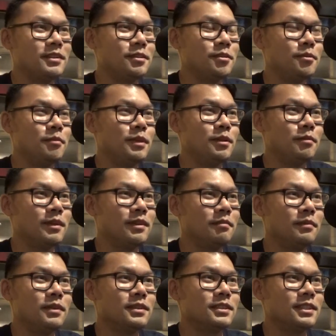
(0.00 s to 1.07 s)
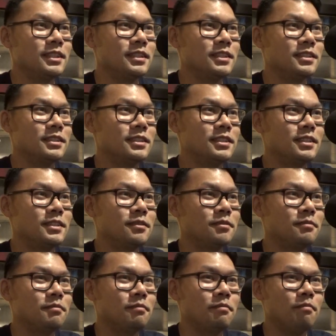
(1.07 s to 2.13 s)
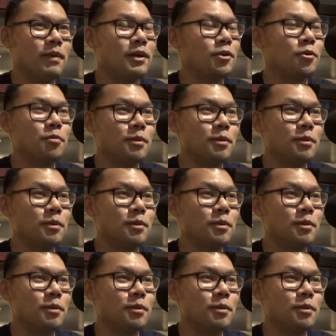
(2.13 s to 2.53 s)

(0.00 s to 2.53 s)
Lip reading: to be in the military. There's medical